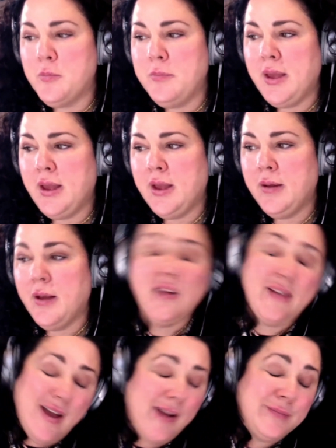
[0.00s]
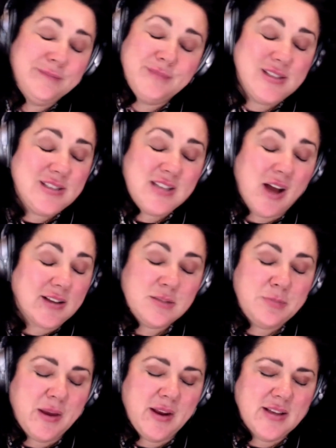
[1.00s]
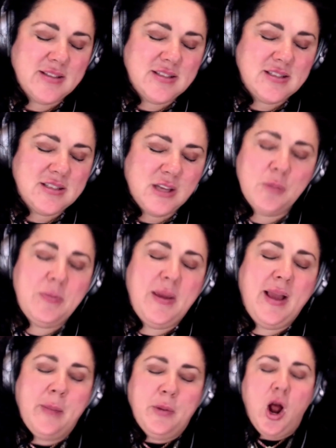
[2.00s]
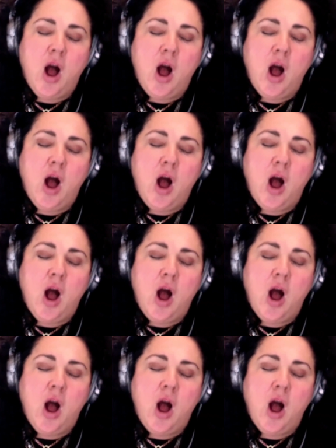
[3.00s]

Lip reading: for me, yeah, it sucks, but it's, being able